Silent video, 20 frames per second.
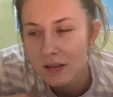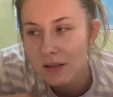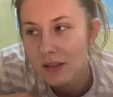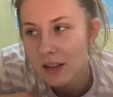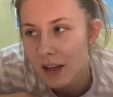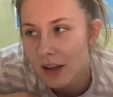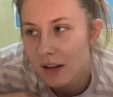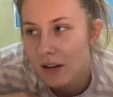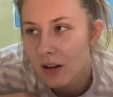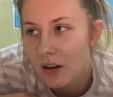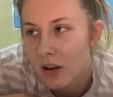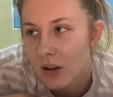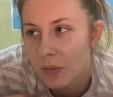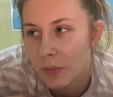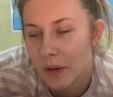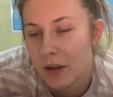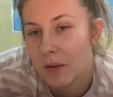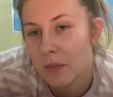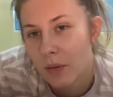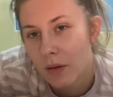yeah, card
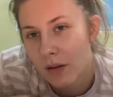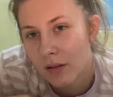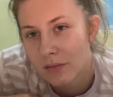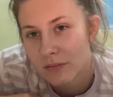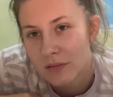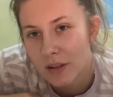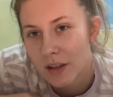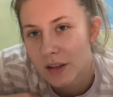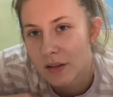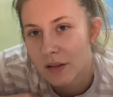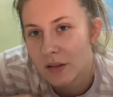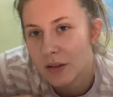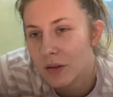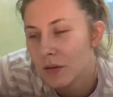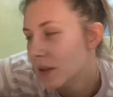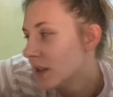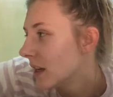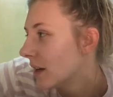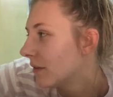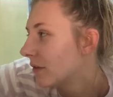paper like you
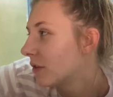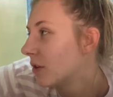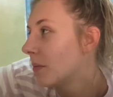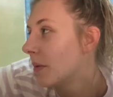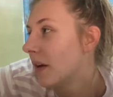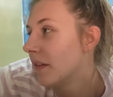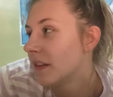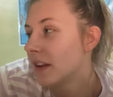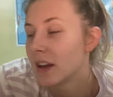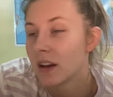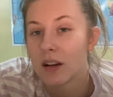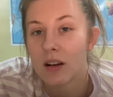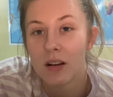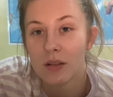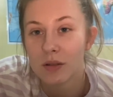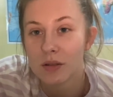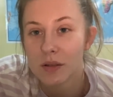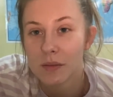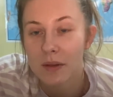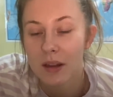would have for a birthday
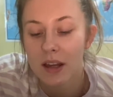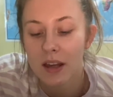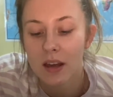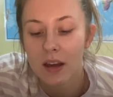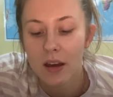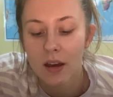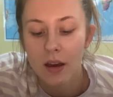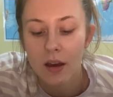card or something.